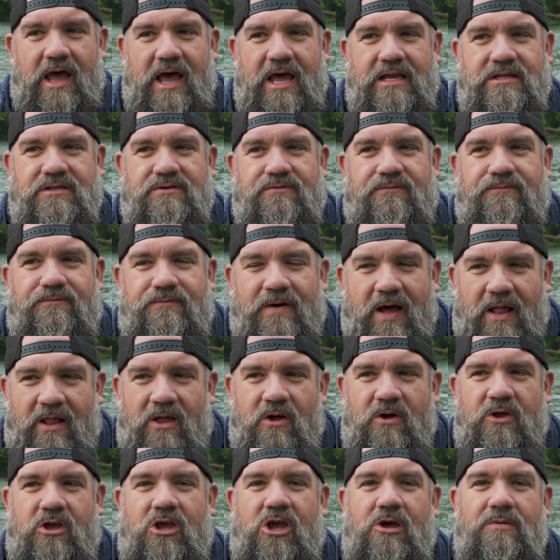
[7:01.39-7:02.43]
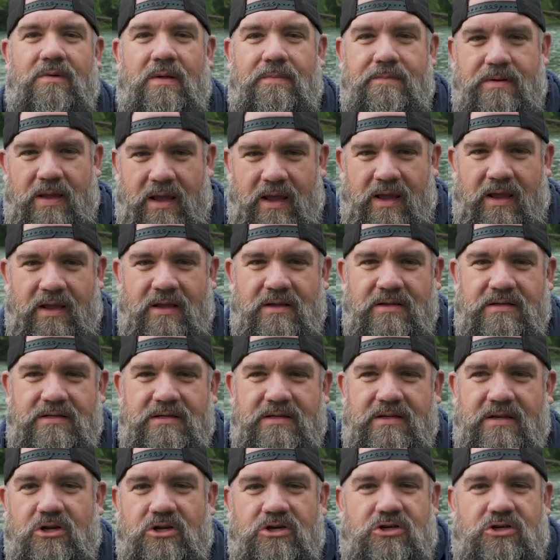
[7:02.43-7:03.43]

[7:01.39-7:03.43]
as fellow human beings,